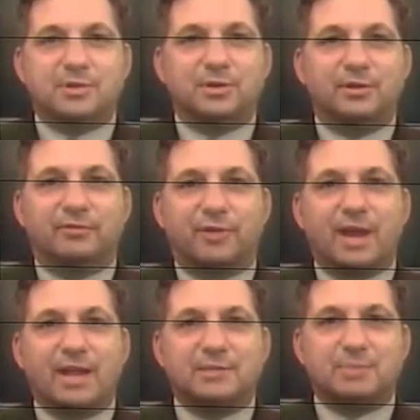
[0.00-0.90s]
to the
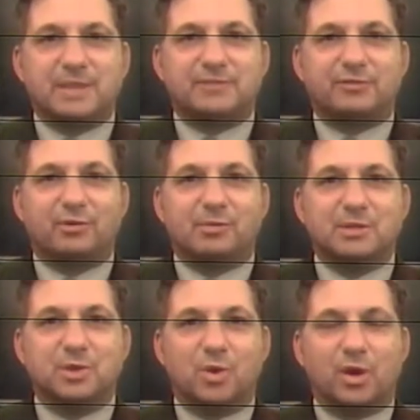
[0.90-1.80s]
phrase peaceful
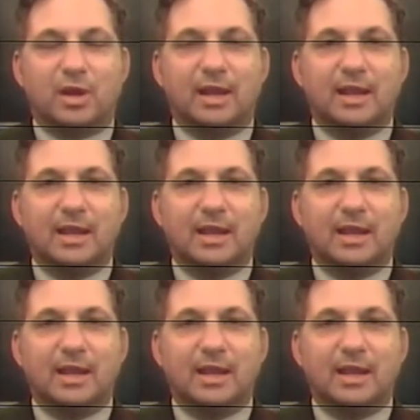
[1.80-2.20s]
majority.